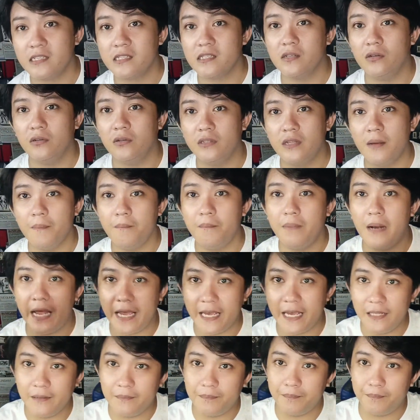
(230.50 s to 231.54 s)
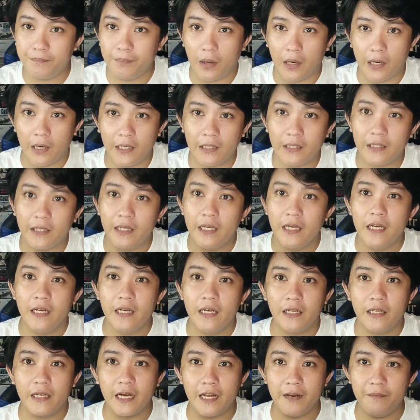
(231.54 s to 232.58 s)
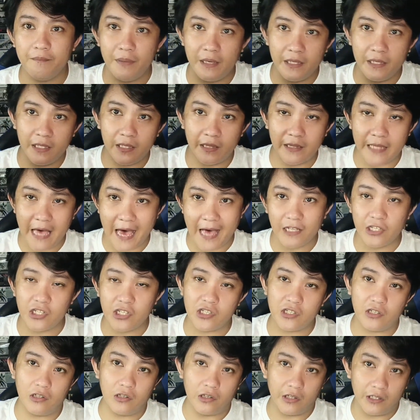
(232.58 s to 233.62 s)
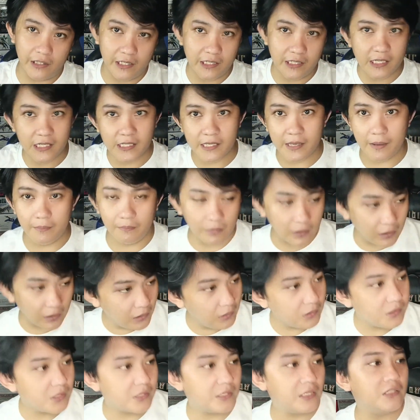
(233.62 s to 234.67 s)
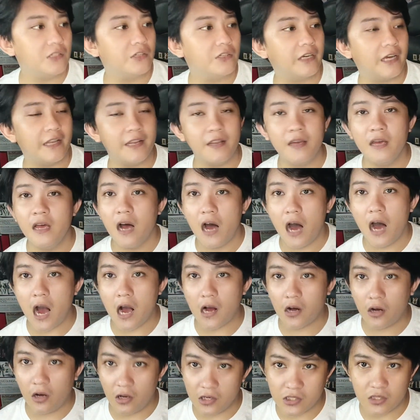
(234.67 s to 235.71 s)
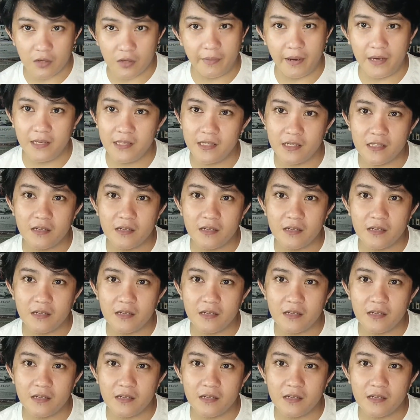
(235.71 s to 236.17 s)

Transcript: so the blade part can be detached or disassembled so that you can customize.